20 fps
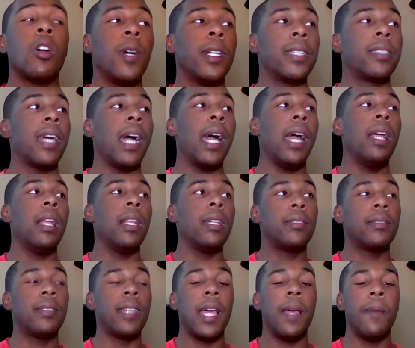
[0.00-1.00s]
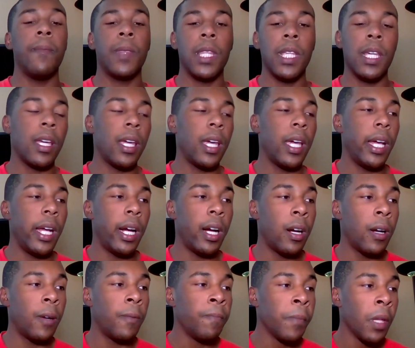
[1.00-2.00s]
So it's kind of the same thing
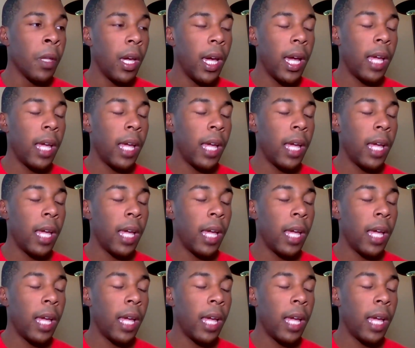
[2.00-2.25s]
here